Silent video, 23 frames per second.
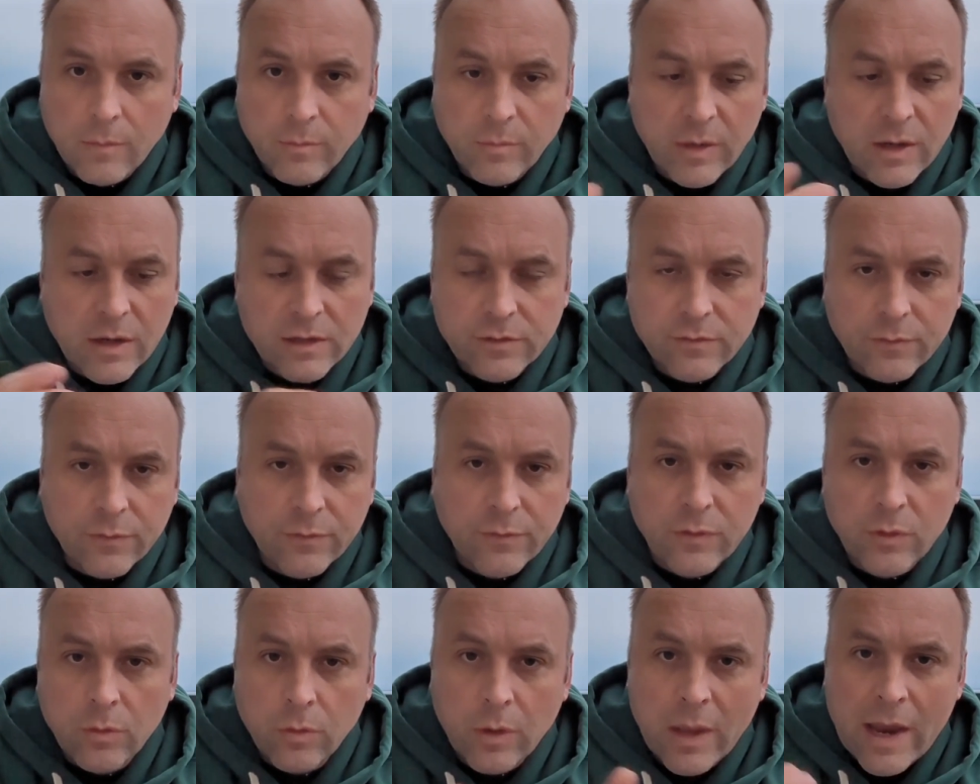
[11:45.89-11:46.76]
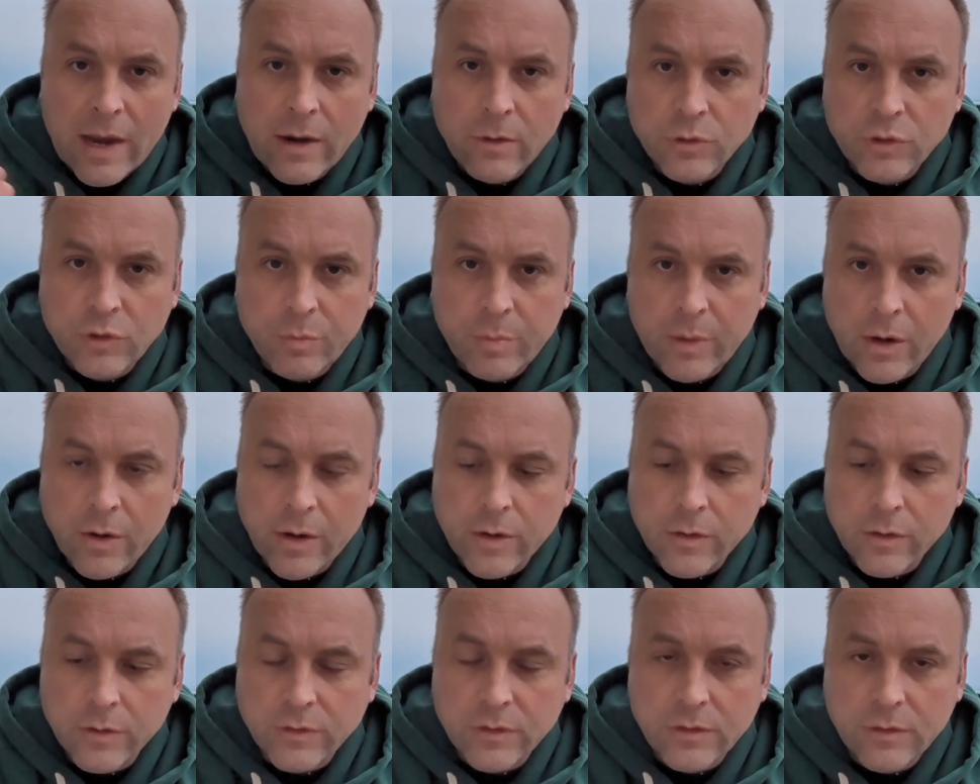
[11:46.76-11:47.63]
Because of a few language
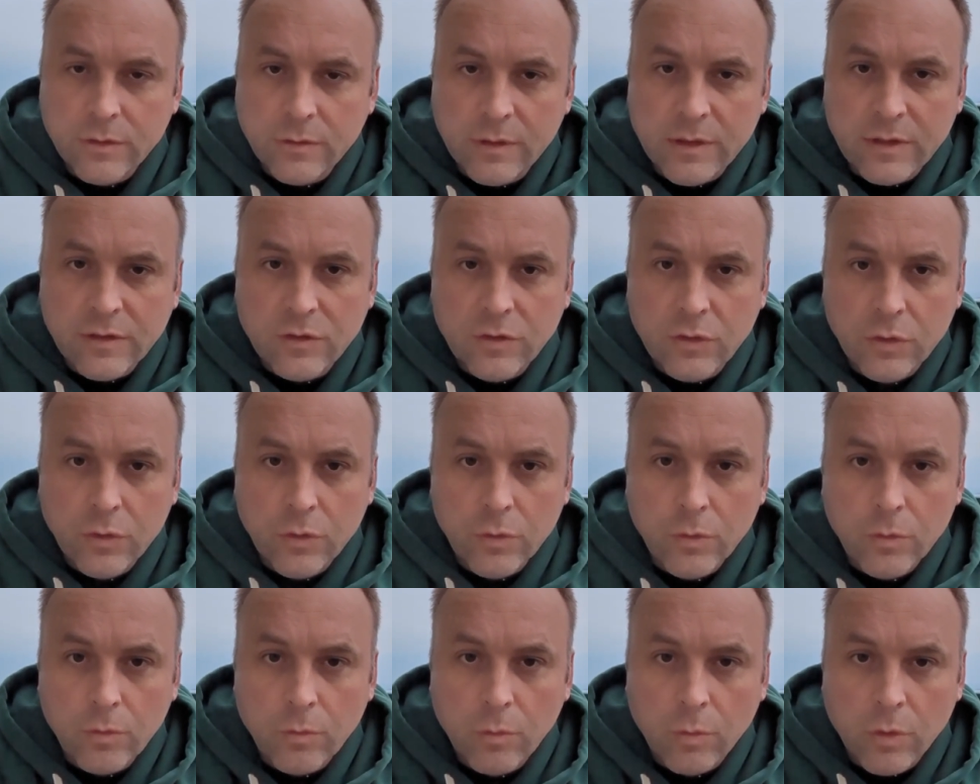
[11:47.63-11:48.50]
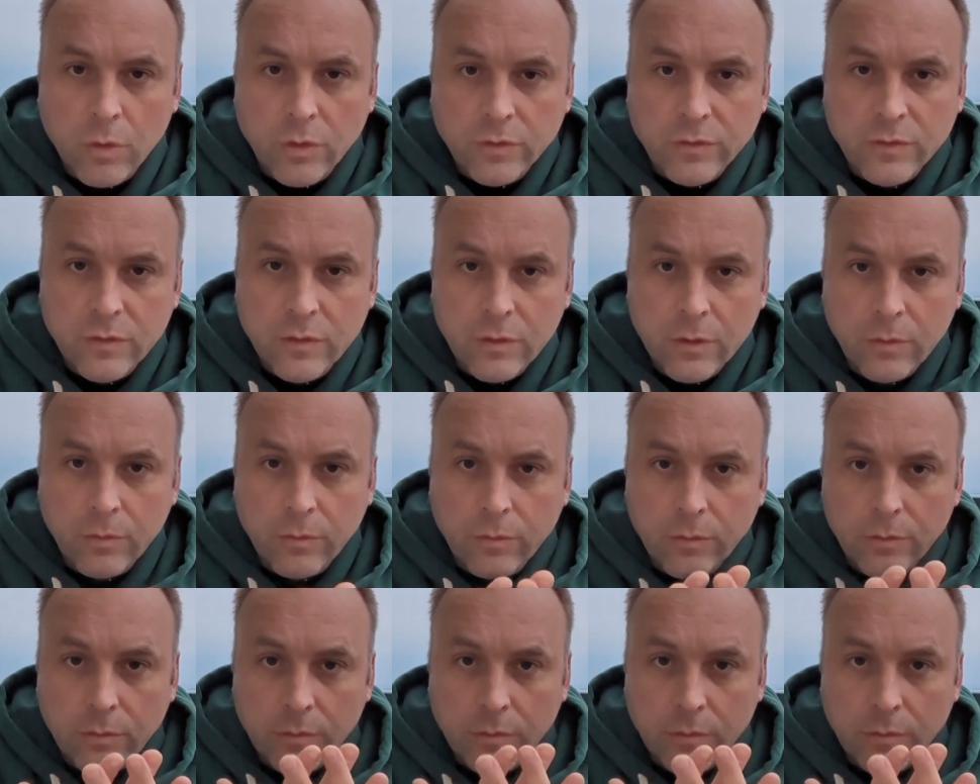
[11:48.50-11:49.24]
barriers, these two worlds don't